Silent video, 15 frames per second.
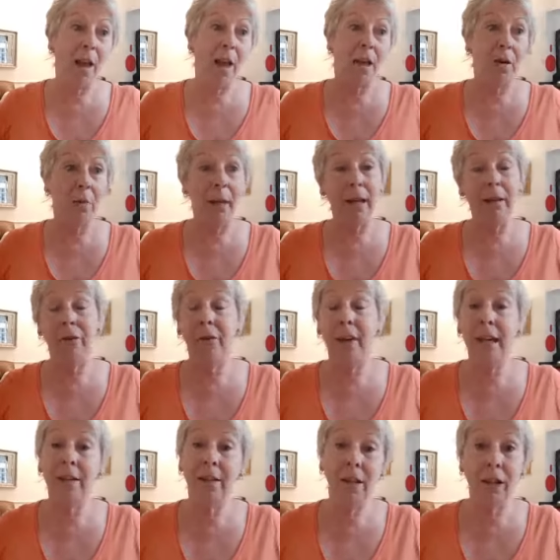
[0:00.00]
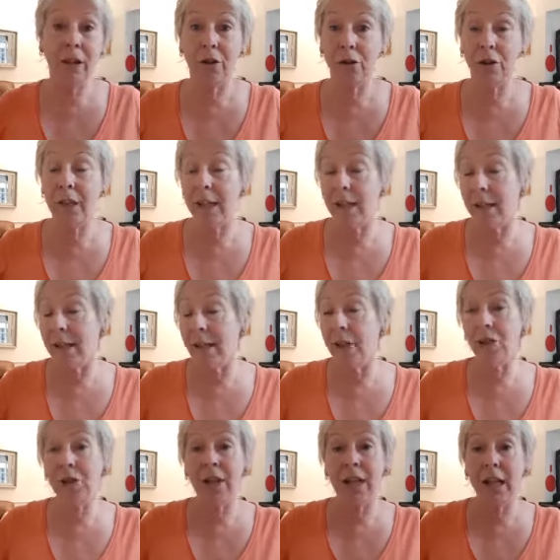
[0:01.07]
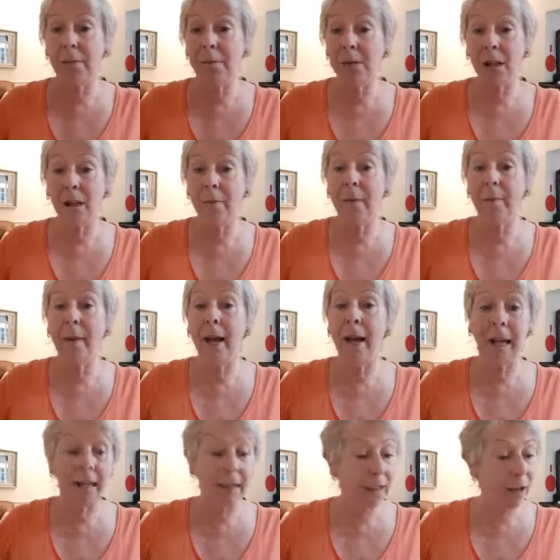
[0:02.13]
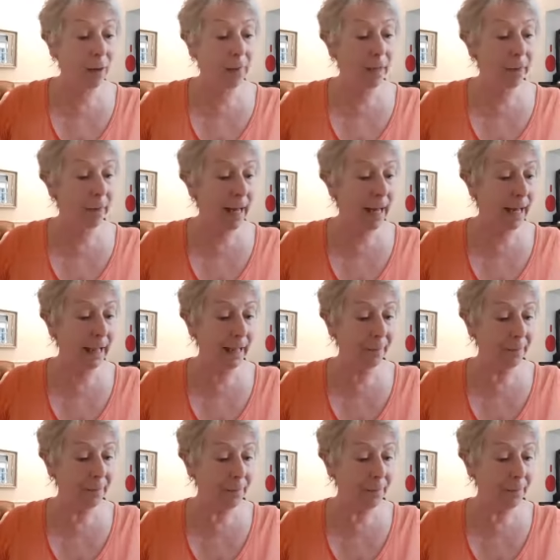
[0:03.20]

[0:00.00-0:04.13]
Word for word: you might find that your chronic condition keeps coming back and coming back.